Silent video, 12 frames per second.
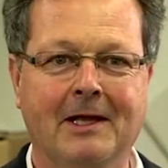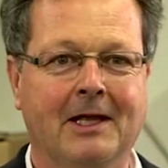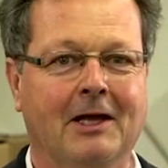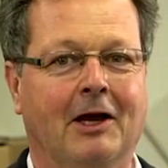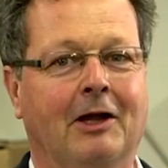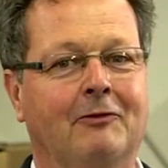
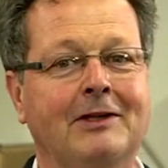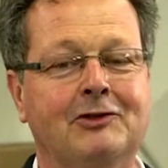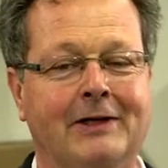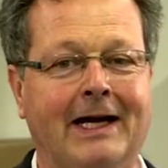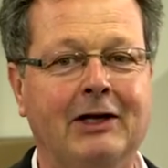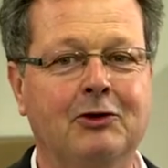And we
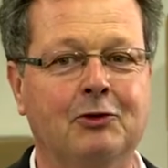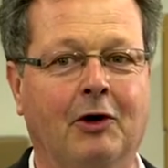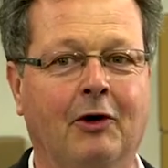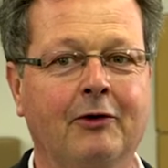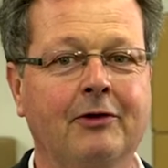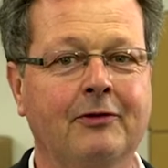try to
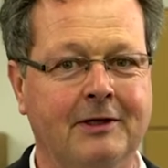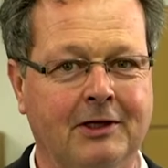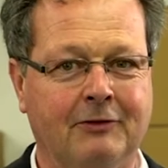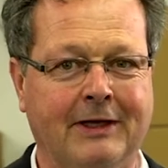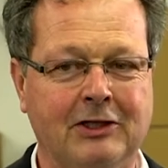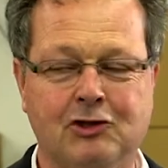answer the
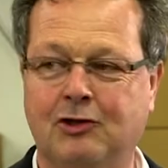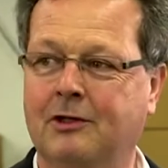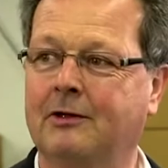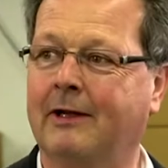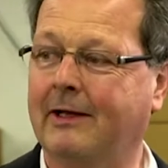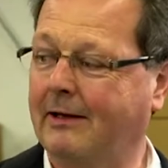question
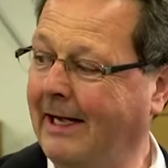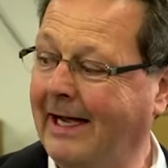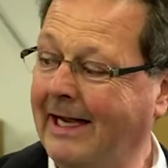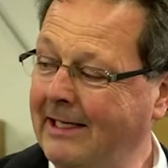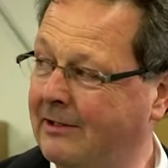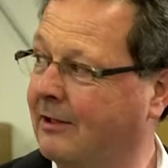
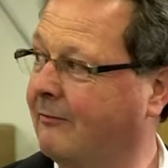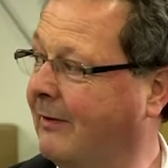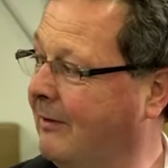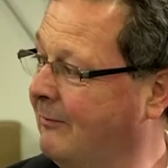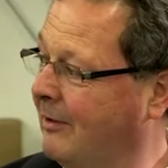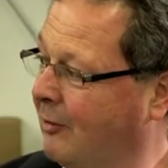either when
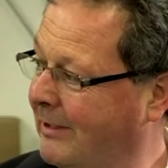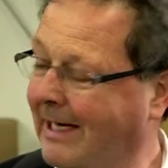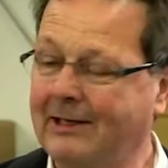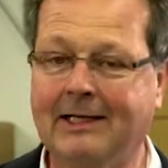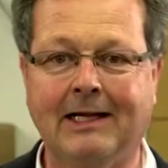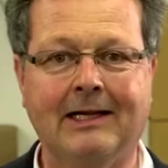we are
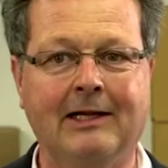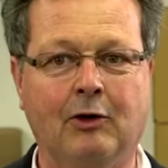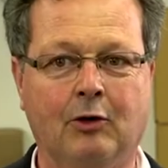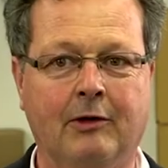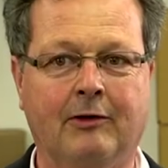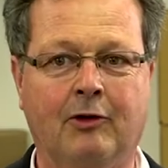directly on a
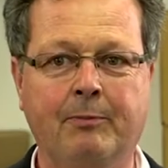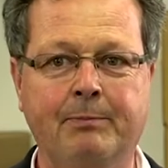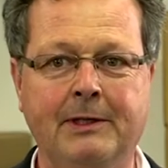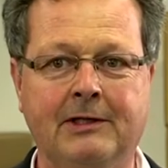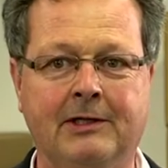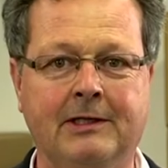topic
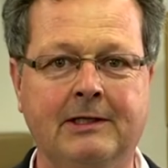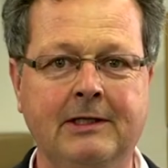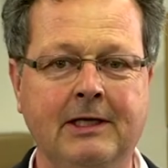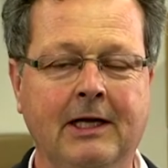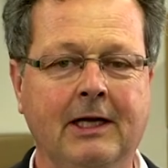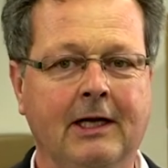here,
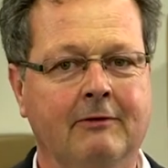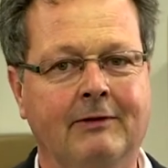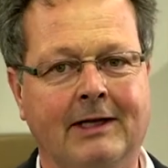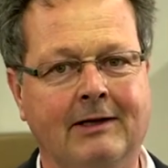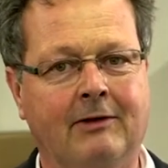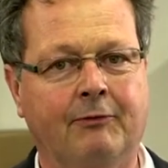where
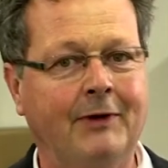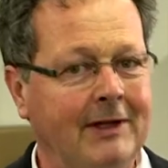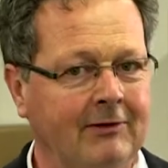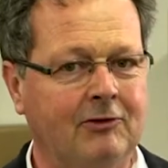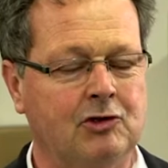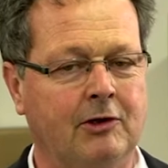it fits
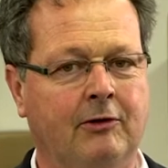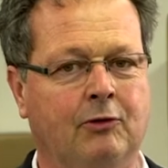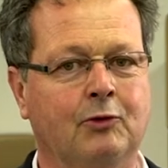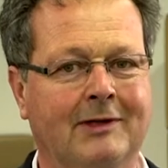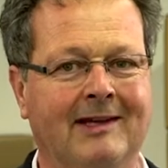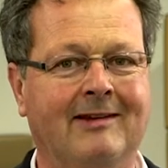just to
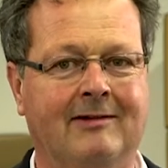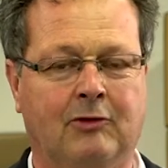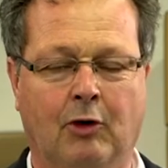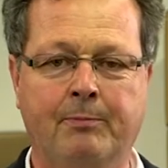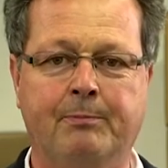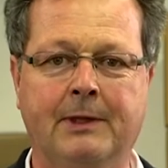this
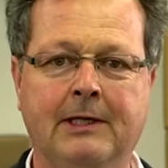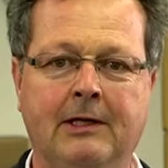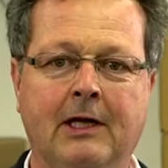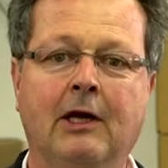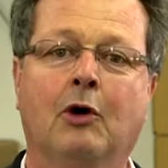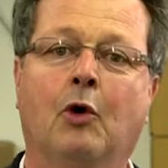topic,
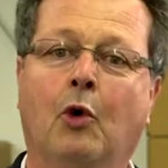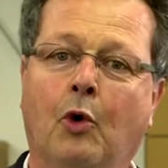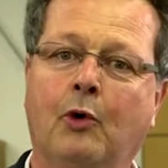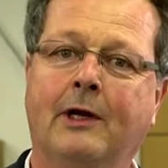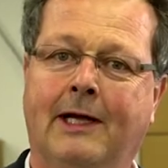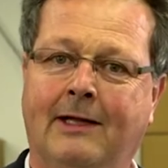
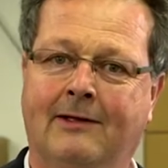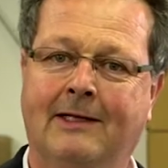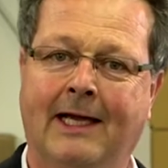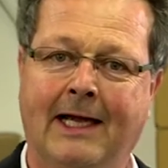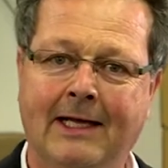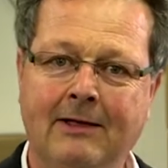or at the
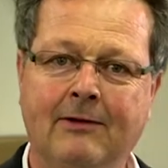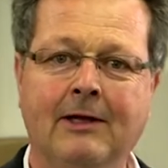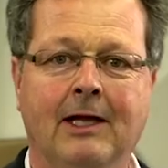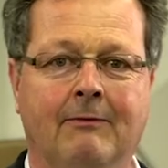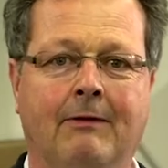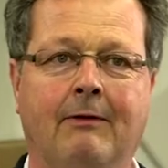end,
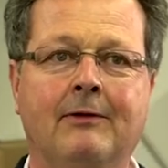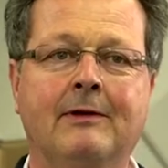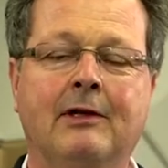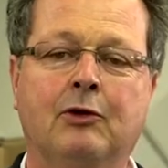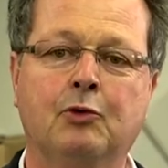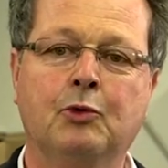where we will
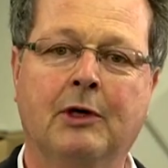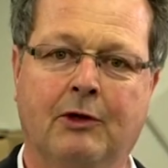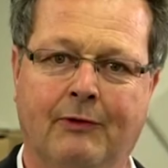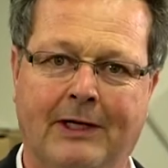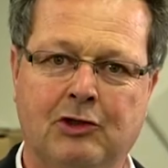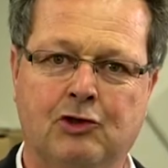do a
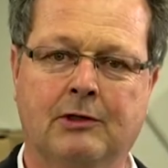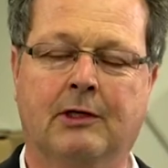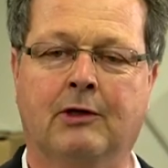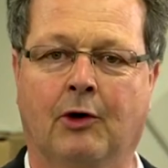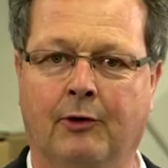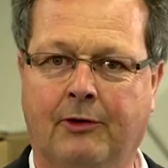question and
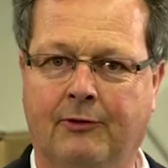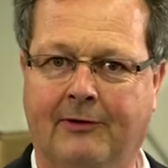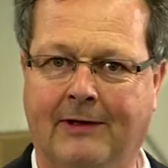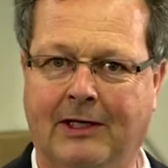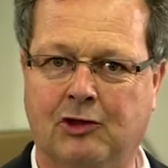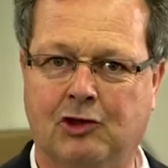answer
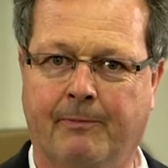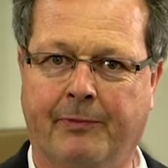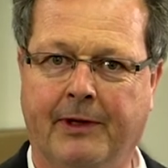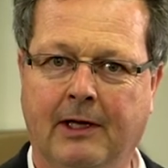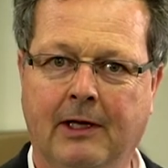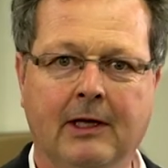session.
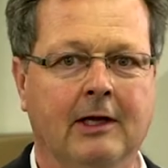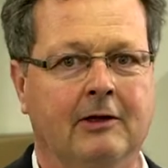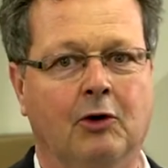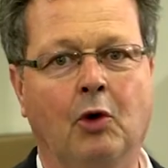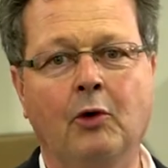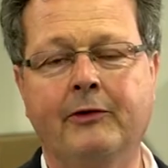The
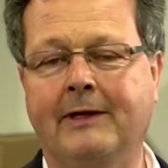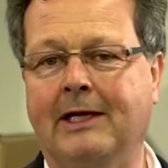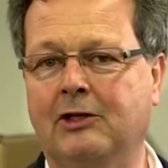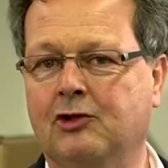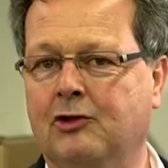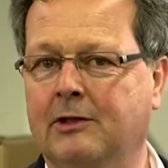whole
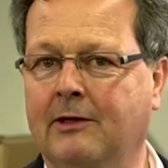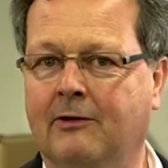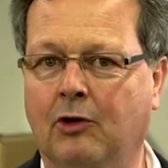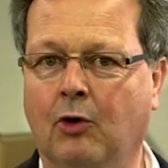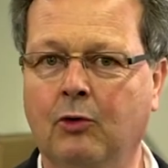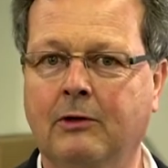session in
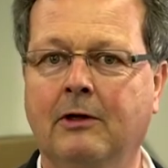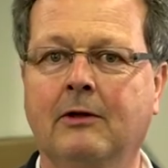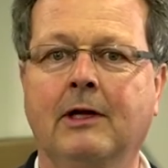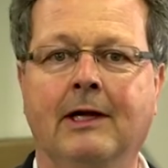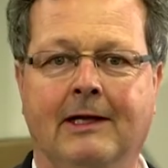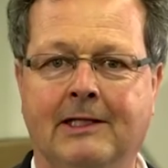total
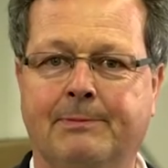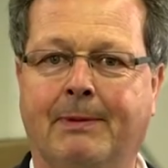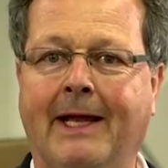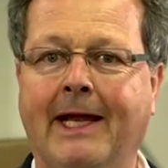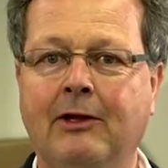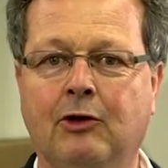is
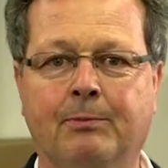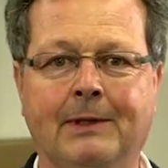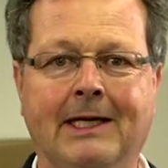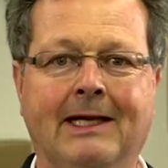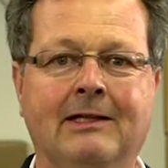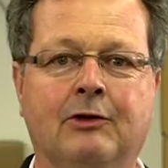planned to be
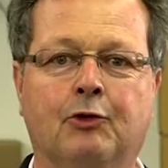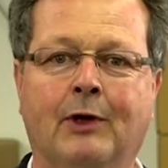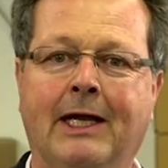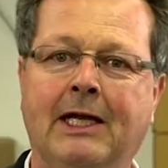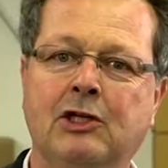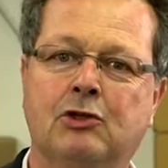in the
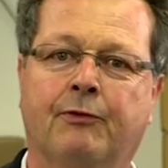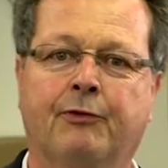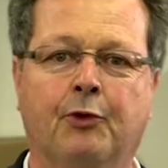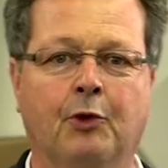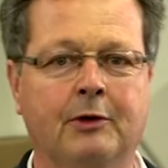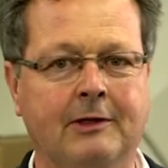range of
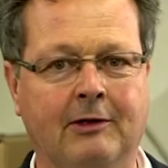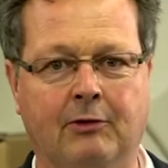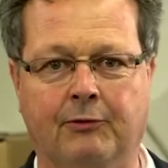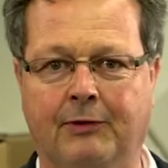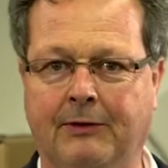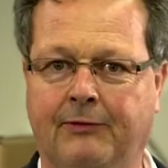40 to
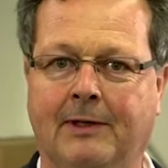50